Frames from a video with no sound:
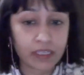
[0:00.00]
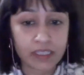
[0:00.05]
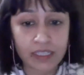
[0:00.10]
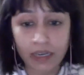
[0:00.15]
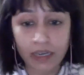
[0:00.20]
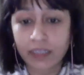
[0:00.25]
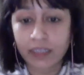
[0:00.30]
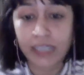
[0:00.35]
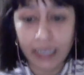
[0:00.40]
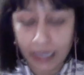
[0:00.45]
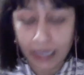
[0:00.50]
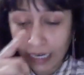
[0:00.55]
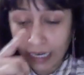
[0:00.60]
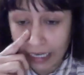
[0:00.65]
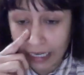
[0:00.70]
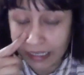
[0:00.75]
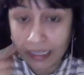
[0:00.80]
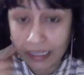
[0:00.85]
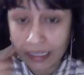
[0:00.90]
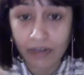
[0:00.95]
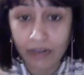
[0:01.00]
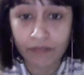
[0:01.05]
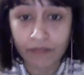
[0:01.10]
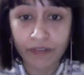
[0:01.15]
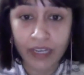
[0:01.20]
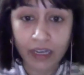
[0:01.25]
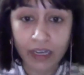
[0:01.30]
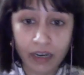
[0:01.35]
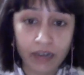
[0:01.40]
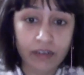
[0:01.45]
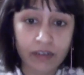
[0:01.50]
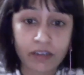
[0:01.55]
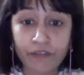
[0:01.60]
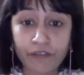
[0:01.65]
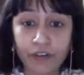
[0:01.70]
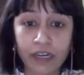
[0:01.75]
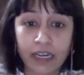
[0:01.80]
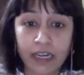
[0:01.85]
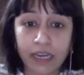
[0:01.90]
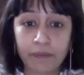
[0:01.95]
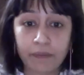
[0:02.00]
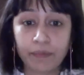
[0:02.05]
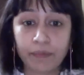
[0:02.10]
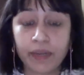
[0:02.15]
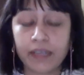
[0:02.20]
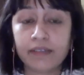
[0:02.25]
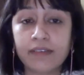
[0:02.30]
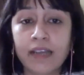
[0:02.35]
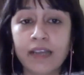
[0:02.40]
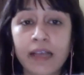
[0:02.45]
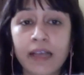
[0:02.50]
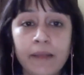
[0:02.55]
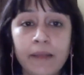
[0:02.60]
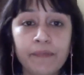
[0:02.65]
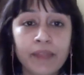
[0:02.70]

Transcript: starting line. We are differently placed.